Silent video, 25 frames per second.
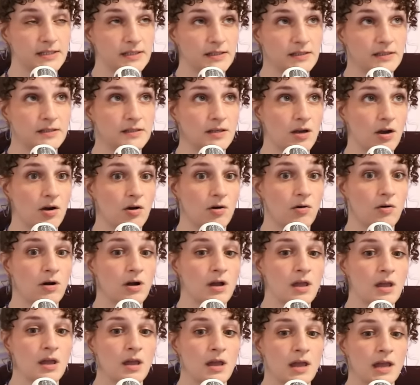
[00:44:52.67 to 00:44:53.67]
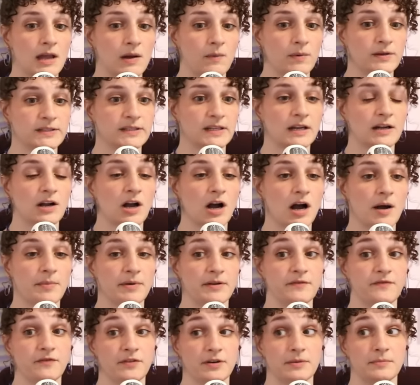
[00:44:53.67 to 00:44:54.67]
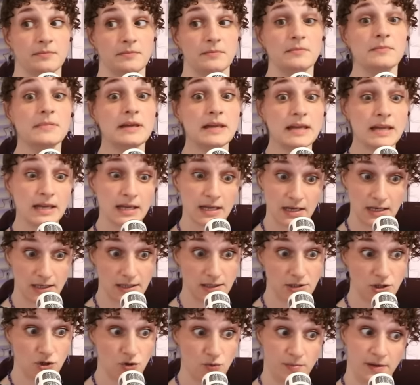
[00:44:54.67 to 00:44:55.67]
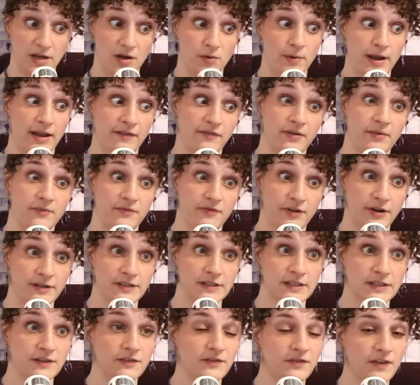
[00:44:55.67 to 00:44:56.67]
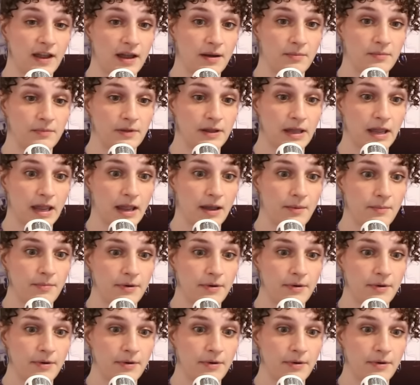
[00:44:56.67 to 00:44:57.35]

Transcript: And so it wasn't uncommon for me to be away from friends and family.